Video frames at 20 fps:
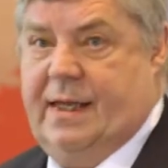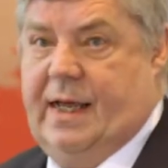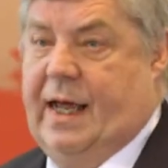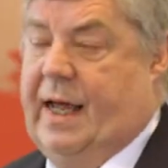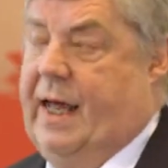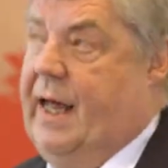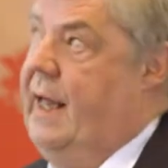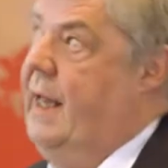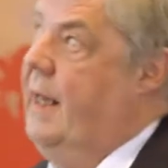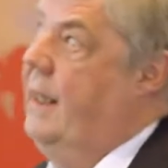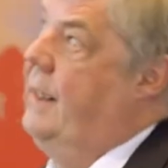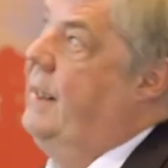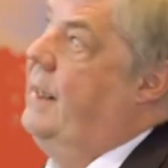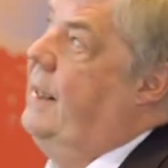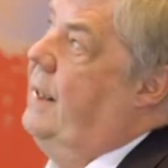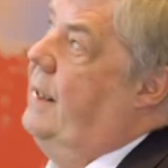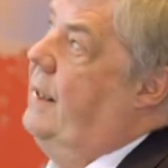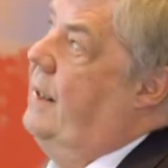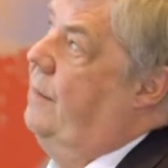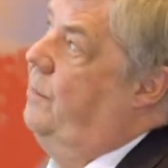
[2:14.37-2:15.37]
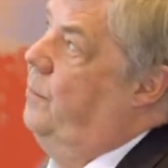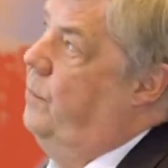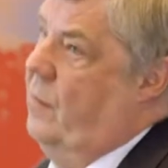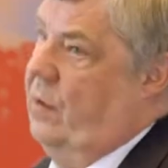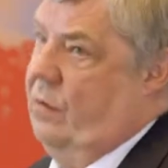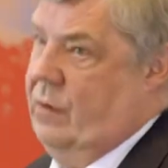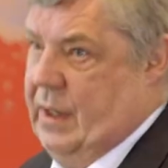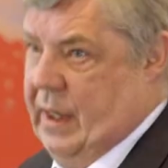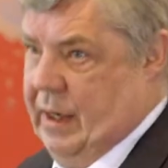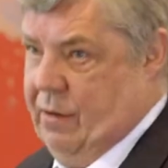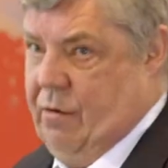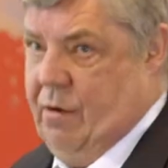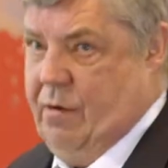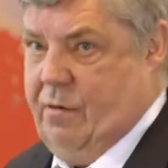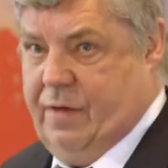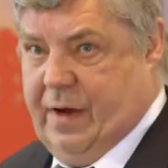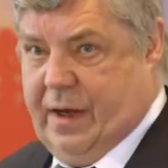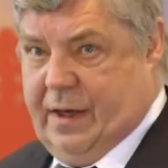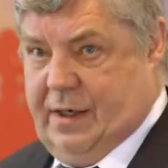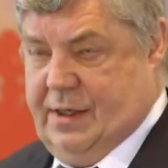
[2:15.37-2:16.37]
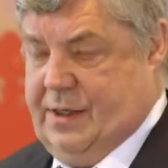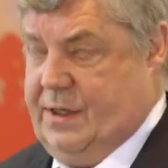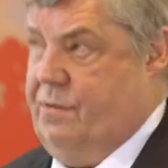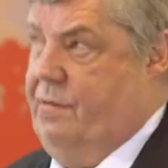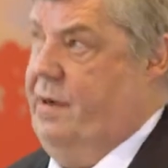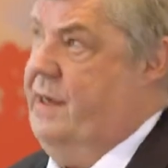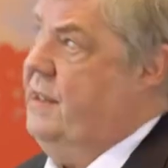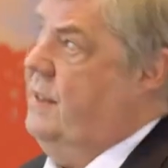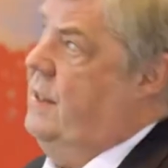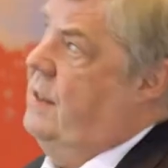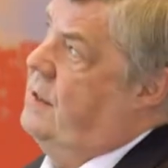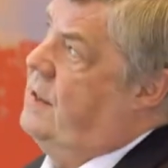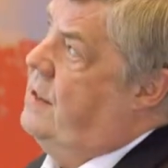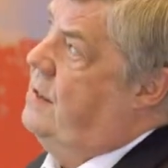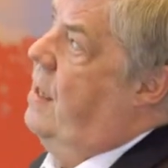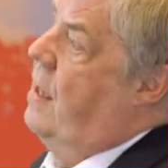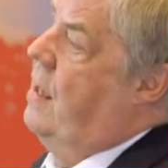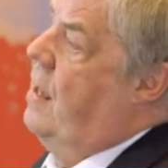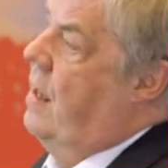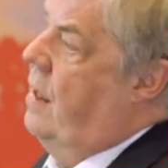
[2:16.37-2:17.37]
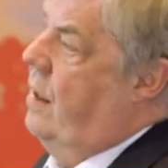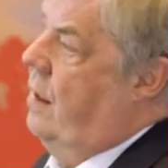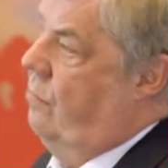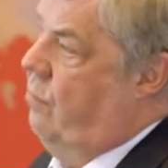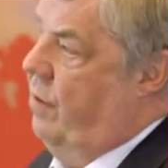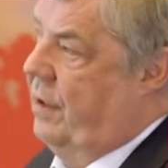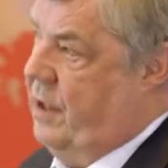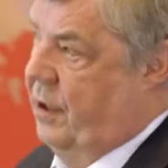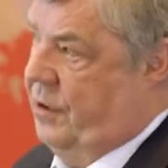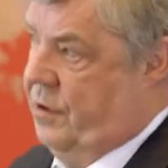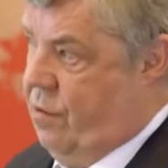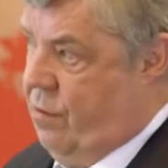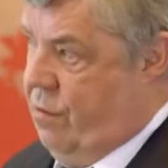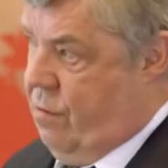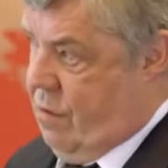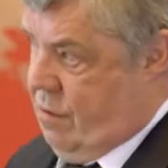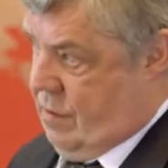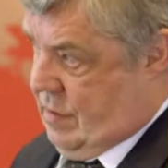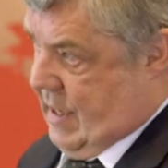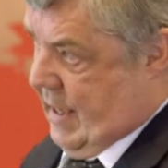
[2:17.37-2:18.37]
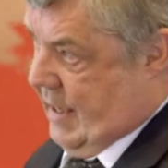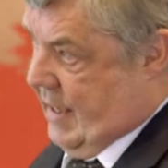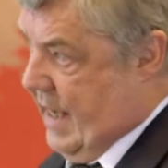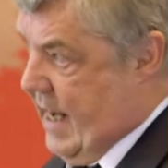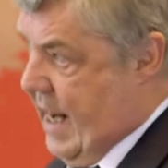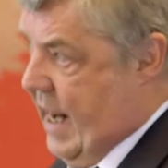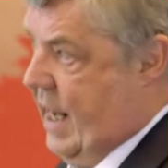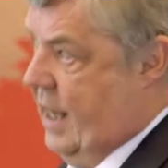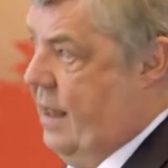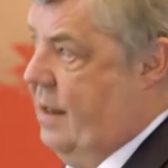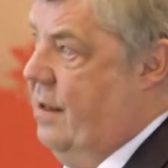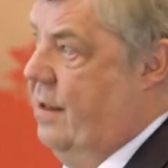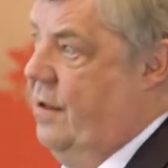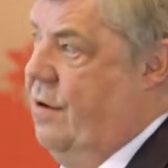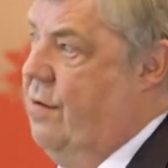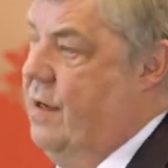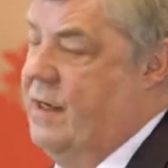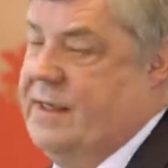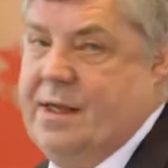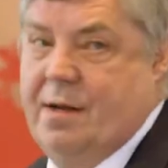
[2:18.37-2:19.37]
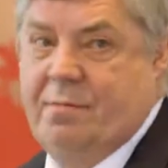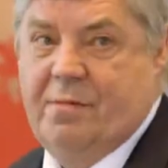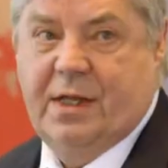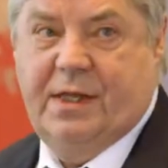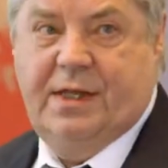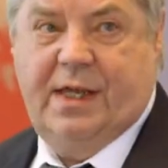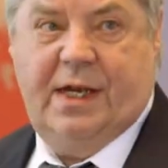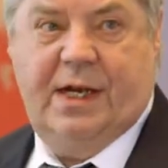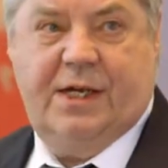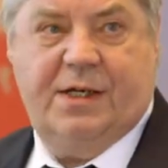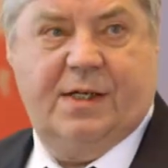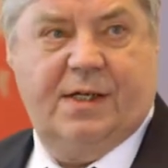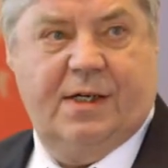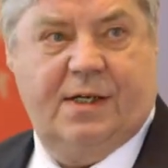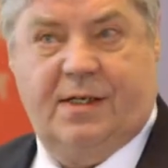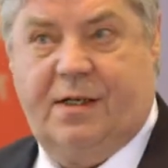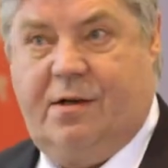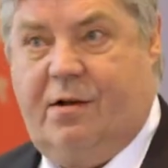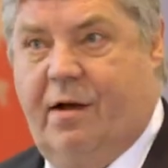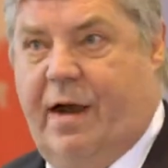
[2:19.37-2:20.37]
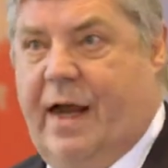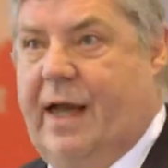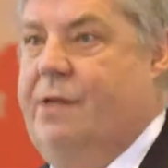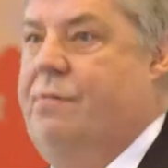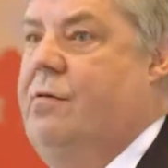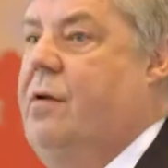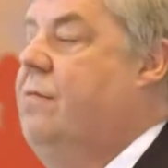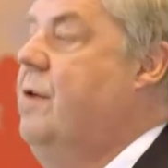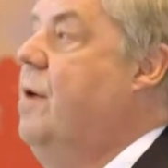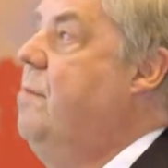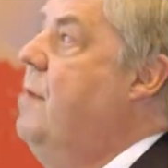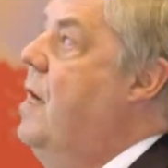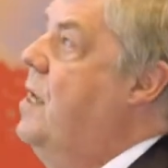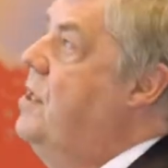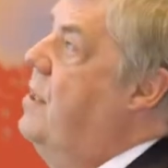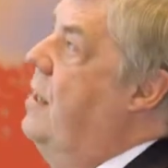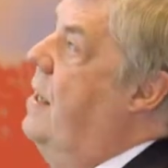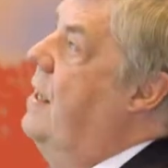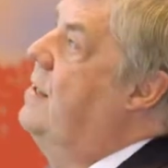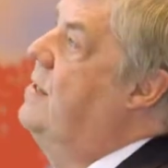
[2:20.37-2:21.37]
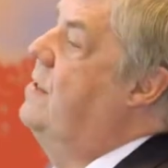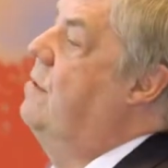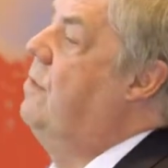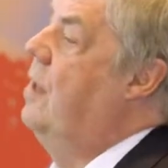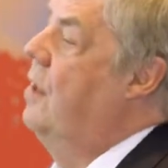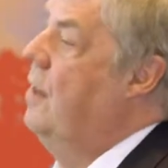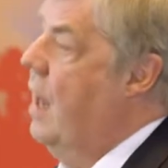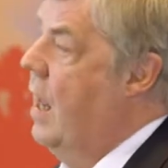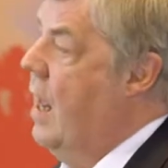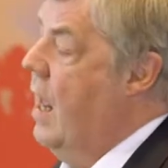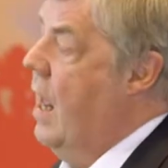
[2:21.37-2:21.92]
and there were various questions with the new technique, the new instrumentation, is it correct what we measure, and so on.